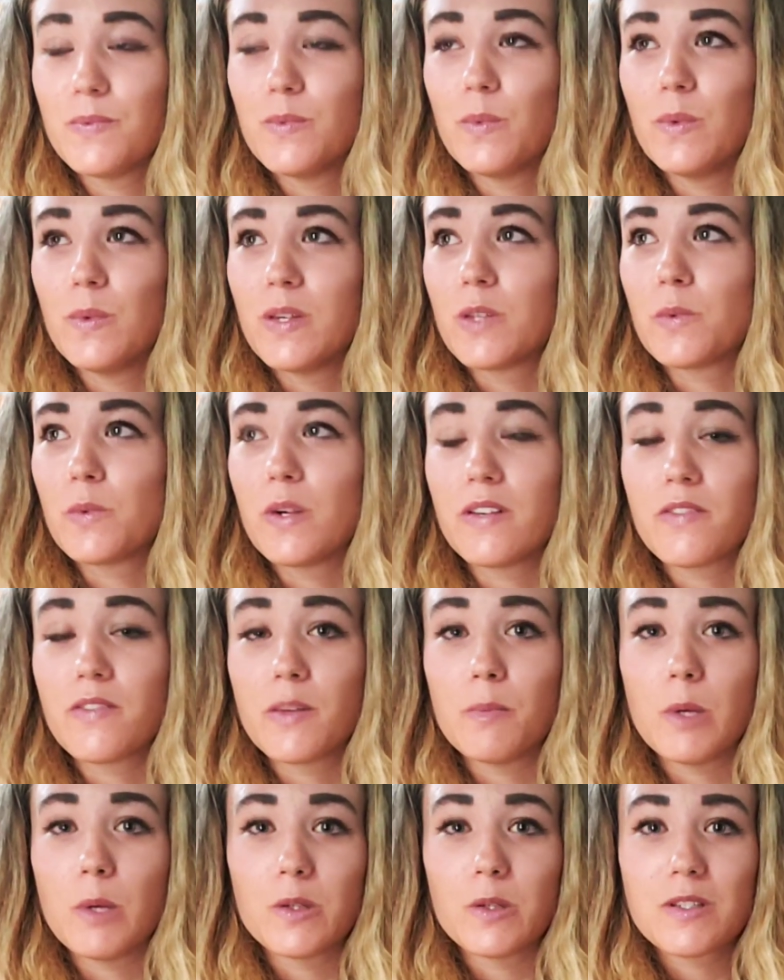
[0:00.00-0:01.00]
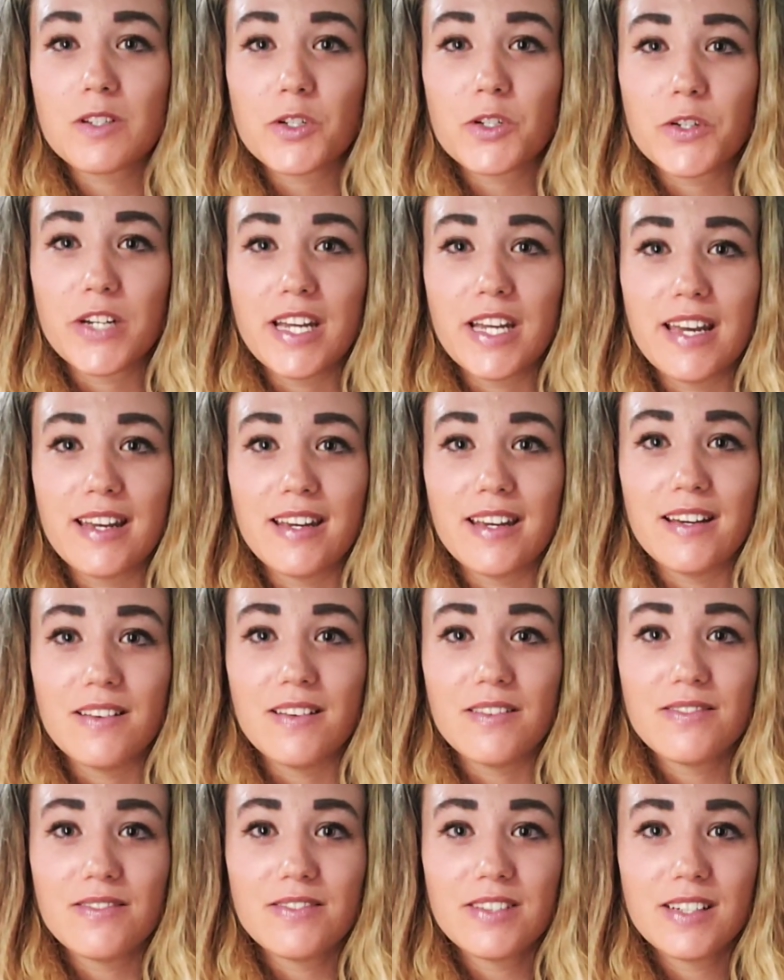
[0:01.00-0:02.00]
was one of the most
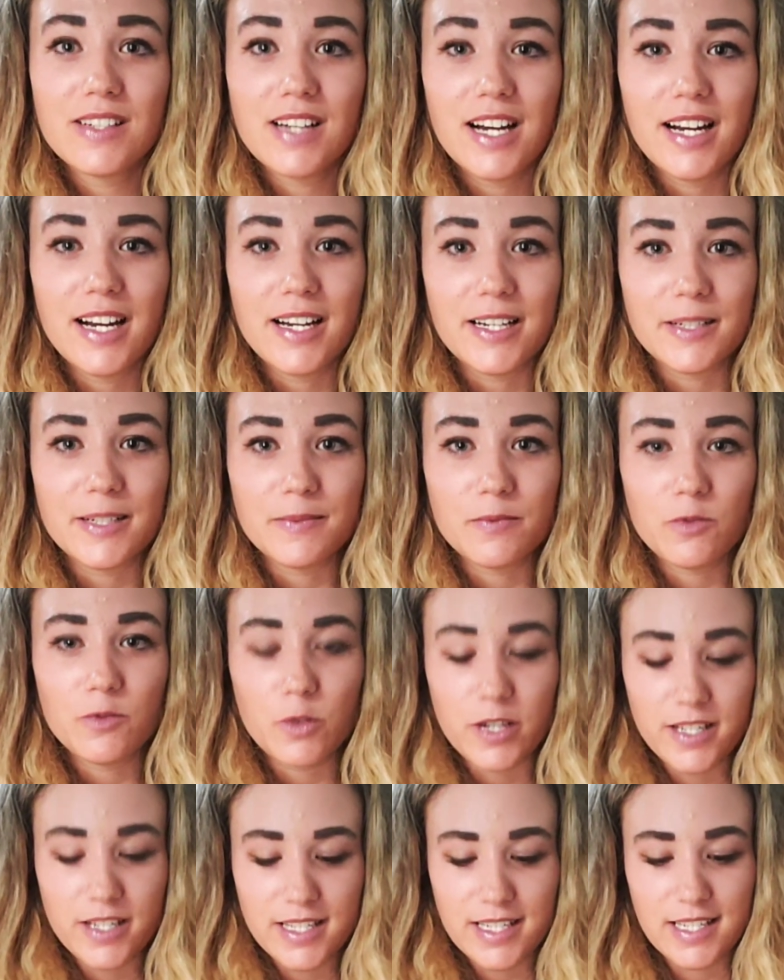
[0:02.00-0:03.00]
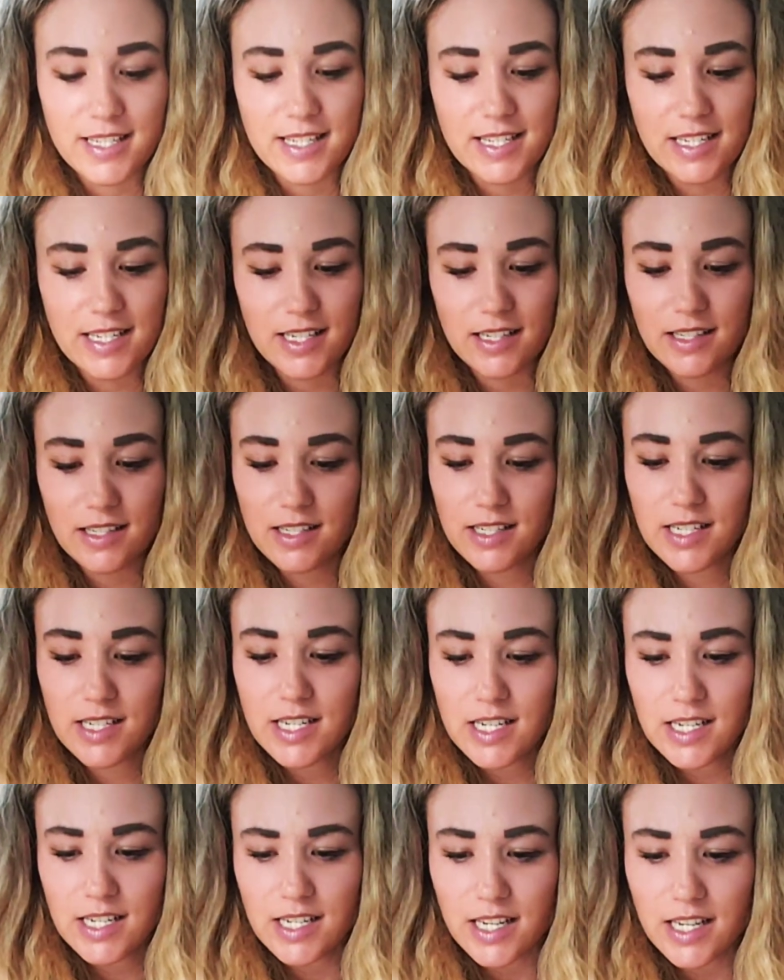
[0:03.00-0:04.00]
creative voices
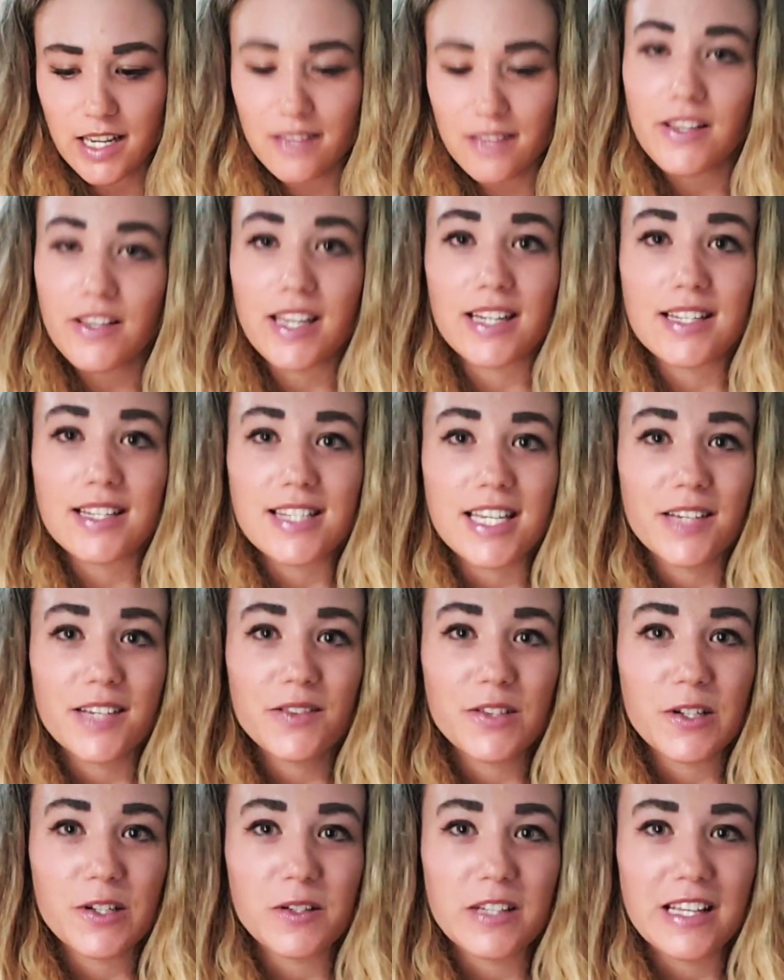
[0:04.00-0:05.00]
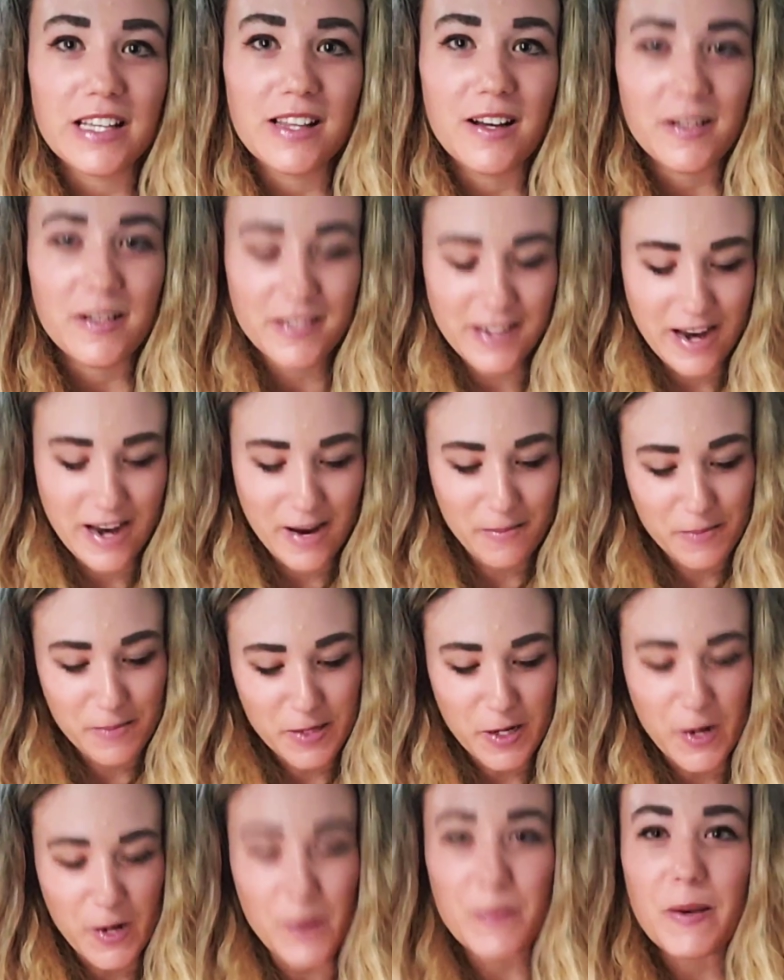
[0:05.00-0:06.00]
in fantasy for a really long time.
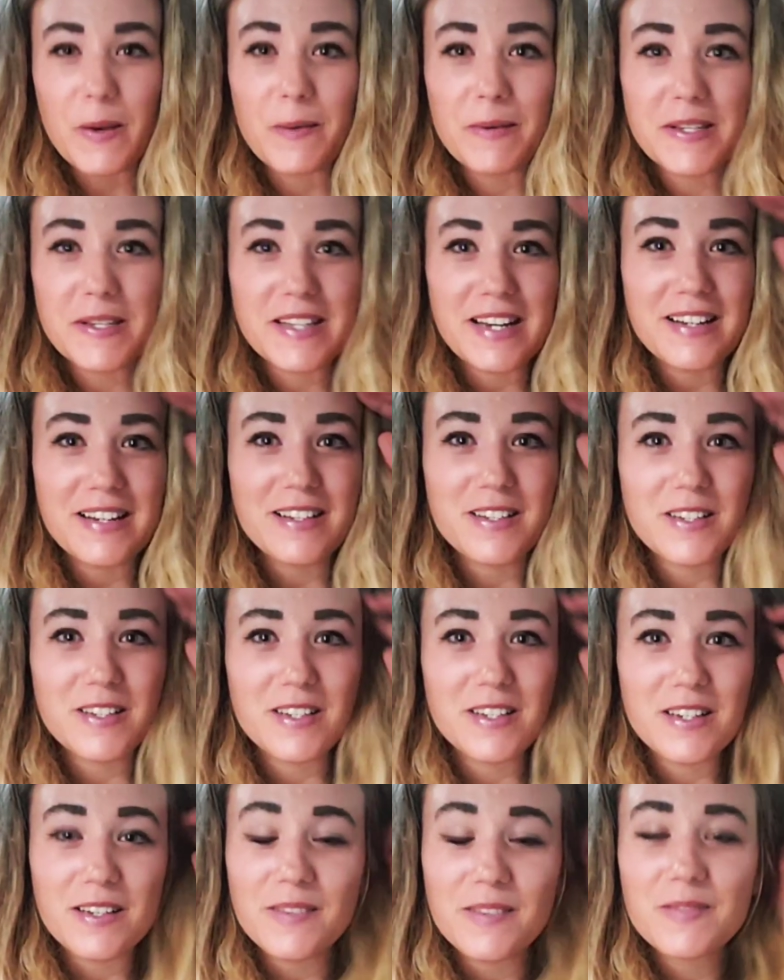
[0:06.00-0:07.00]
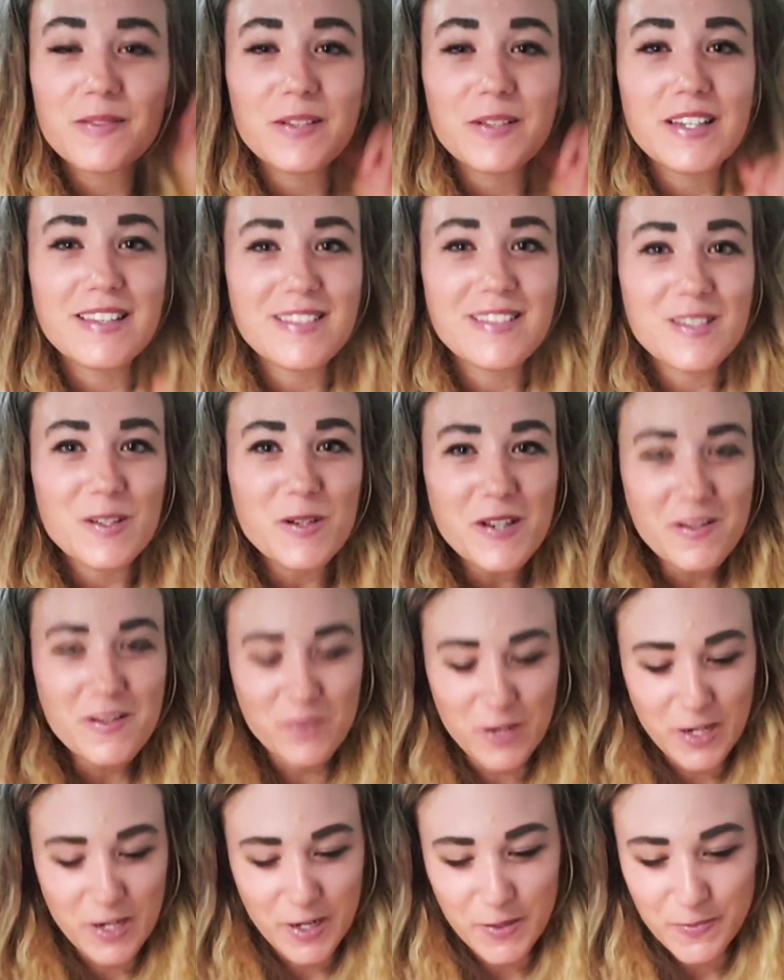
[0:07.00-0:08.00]
So I'm excited to read this story
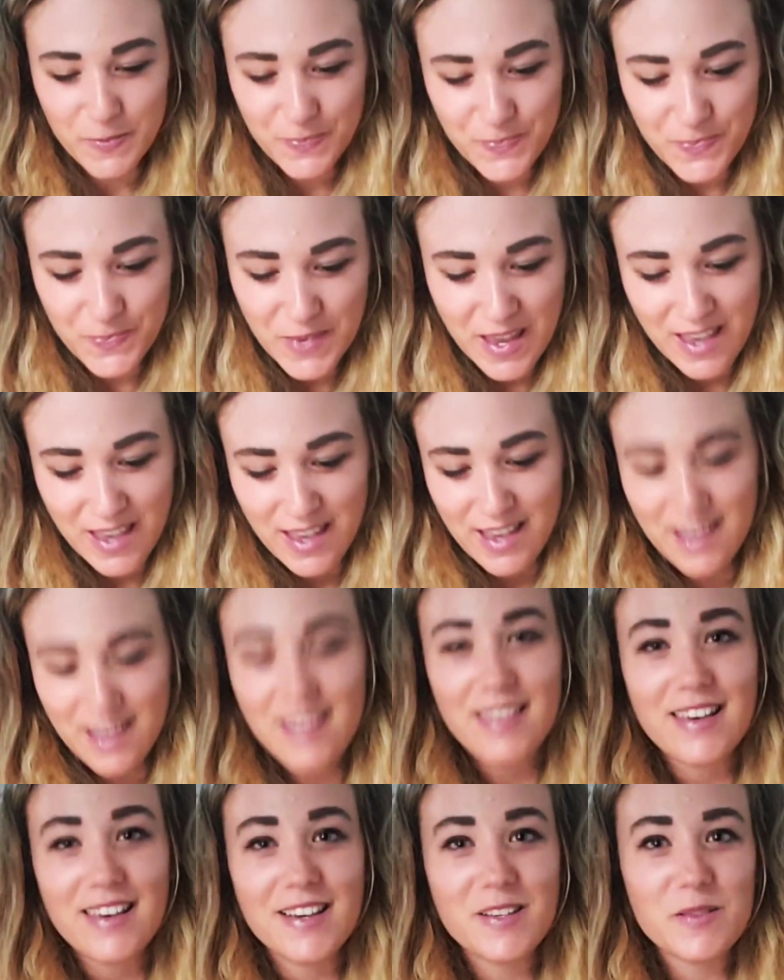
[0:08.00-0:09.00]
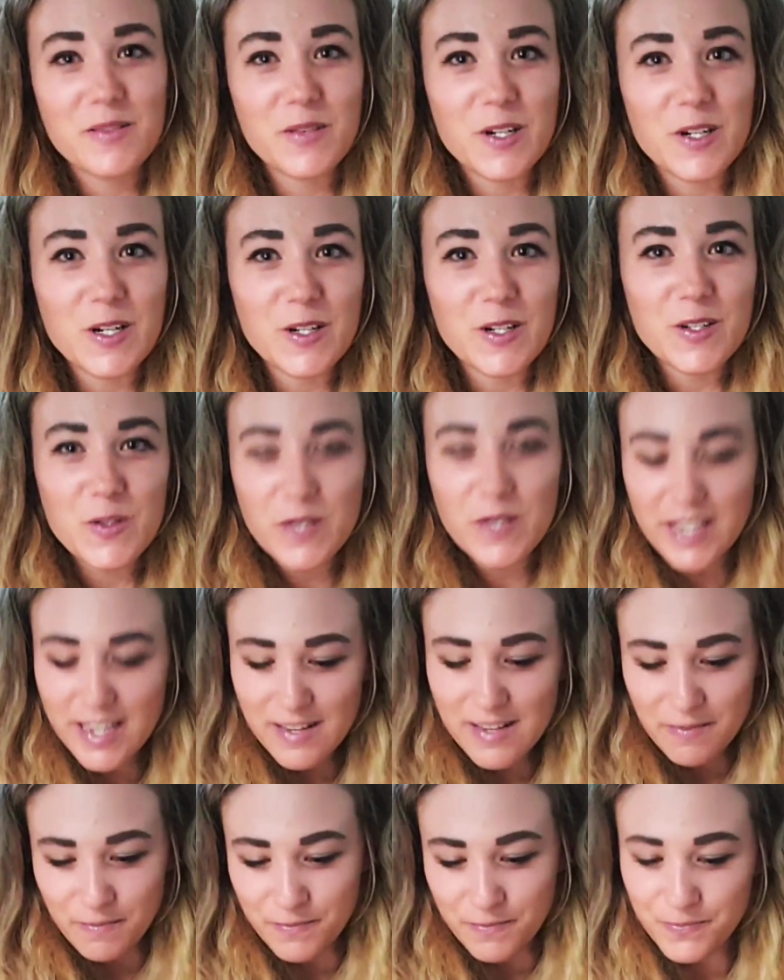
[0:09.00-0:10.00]
for you. Thanks for tuning
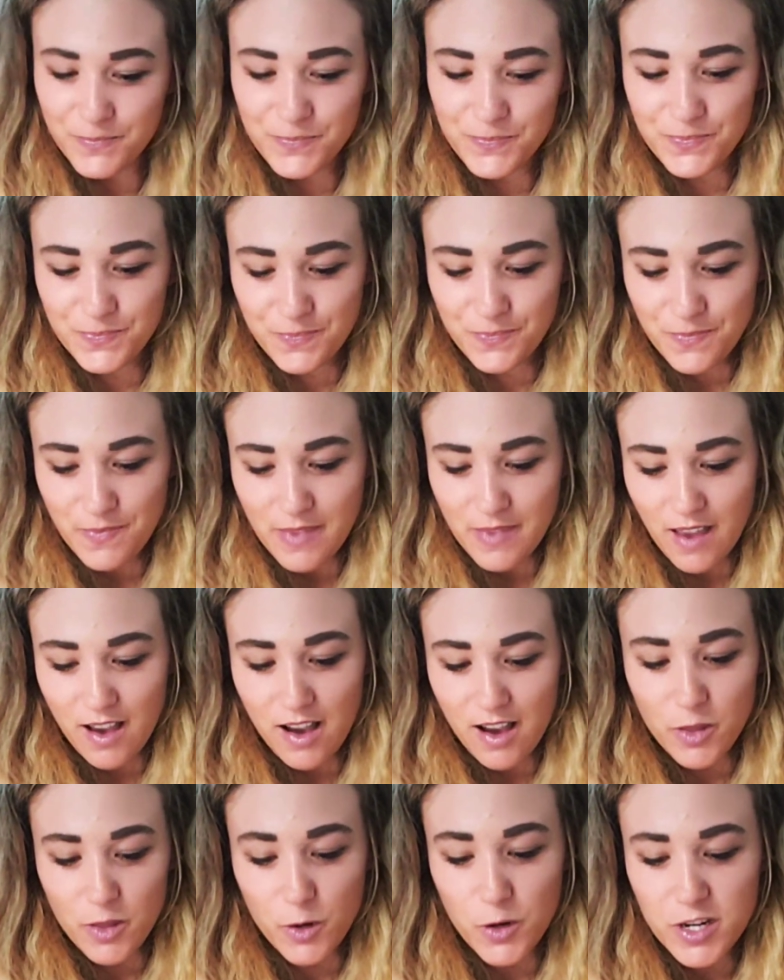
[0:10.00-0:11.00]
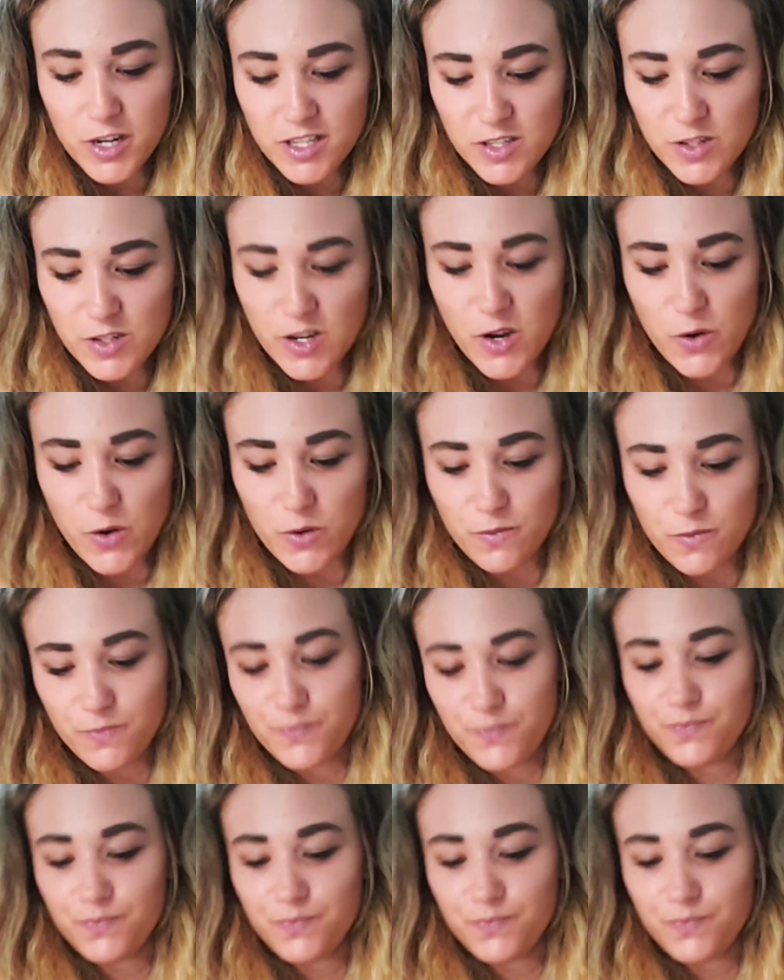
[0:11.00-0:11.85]
in. The Green Stone.